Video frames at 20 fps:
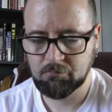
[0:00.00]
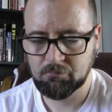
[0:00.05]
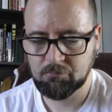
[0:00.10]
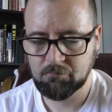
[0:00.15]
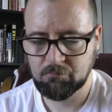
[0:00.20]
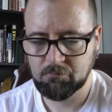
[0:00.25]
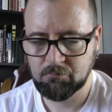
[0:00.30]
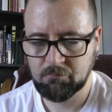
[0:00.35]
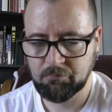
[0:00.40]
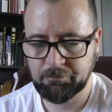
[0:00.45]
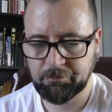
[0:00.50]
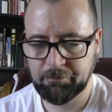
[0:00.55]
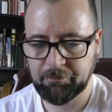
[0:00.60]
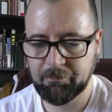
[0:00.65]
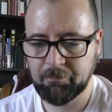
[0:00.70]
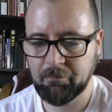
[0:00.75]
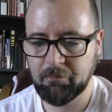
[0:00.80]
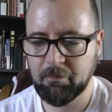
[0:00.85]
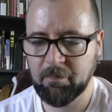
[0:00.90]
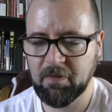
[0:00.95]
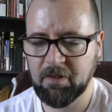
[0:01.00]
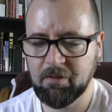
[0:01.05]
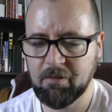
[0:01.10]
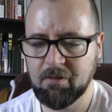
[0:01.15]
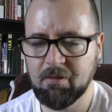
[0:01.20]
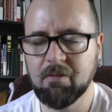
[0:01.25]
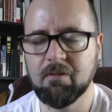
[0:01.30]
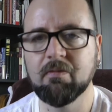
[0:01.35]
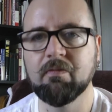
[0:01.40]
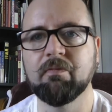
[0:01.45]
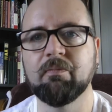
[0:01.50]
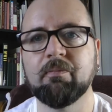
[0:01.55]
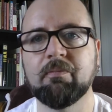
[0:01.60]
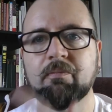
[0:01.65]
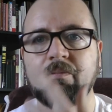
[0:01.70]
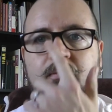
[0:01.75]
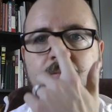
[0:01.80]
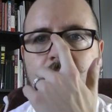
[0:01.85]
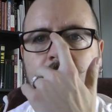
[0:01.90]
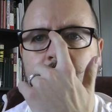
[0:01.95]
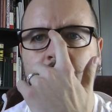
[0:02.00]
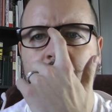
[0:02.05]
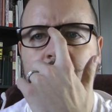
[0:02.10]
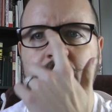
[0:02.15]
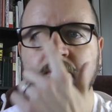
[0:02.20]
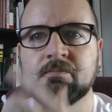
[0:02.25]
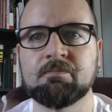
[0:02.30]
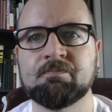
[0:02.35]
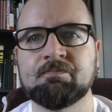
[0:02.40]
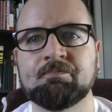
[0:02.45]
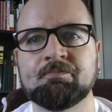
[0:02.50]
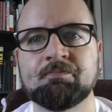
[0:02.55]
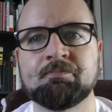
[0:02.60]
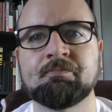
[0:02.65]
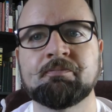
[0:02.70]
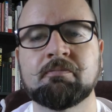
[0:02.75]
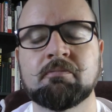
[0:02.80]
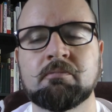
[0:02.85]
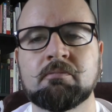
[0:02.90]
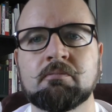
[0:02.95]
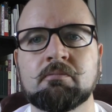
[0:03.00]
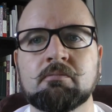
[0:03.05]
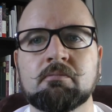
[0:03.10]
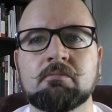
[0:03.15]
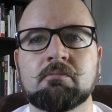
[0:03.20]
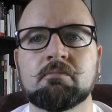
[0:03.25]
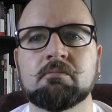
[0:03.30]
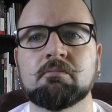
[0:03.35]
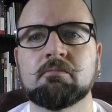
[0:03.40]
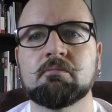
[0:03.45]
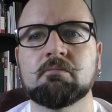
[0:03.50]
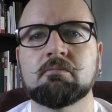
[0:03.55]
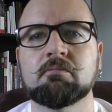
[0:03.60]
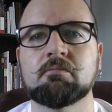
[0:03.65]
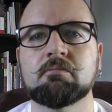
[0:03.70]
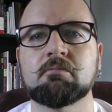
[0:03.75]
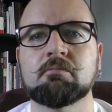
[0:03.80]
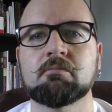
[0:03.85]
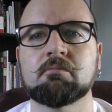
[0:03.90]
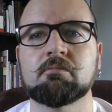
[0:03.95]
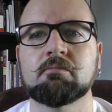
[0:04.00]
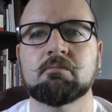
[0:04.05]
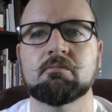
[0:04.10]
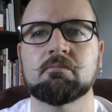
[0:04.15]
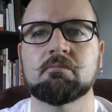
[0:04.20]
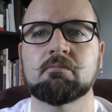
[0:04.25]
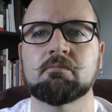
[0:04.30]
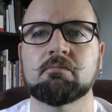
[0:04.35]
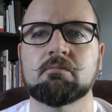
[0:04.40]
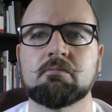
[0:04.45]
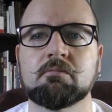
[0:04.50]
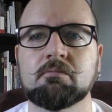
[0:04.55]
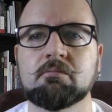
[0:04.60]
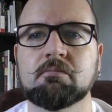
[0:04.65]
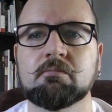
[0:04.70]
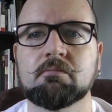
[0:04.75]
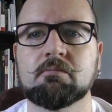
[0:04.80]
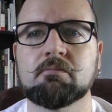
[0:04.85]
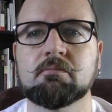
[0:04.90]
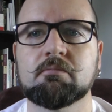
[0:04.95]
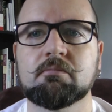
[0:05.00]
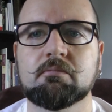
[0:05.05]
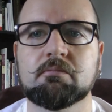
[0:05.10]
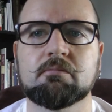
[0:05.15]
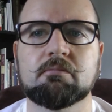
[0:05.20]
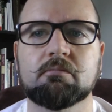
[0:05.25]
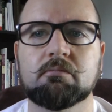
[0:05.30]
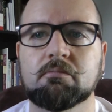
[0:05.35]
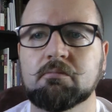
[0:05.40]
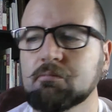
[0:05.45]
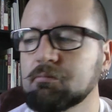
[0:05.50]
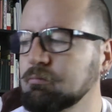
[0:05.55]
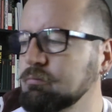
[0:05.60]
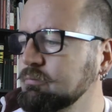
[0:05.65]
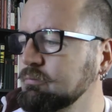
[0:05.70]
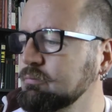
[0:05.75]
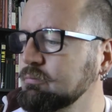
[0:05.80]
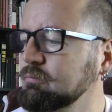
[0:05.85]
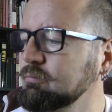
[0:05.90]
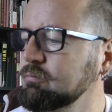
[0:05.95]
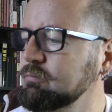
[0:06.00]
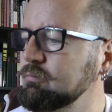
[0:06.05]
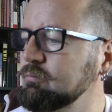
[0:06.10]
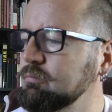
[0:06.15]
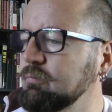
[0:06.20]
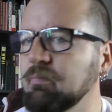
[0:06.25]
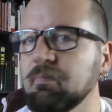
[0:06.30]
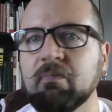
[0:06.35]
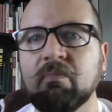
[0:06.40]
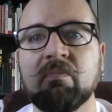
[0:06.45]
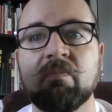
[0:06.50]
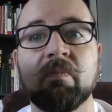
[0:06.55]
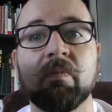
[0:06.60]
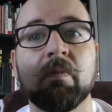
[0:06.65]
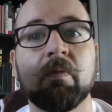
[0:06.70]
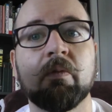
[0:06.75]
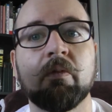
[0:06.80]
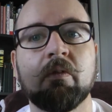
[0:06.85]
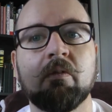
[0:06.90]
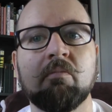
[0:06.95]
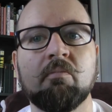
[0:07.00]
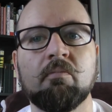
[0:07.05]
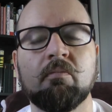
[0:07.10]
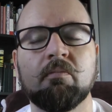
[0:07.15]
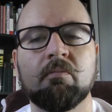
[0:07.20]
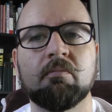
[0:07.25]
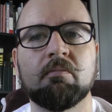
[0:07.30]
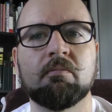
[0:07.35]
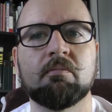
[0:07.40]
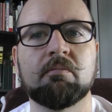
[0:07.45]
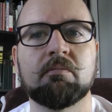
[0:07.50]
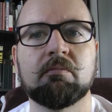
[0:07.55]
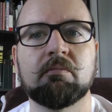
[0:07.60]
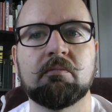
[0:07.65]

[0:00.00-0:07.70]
Nobody speaks.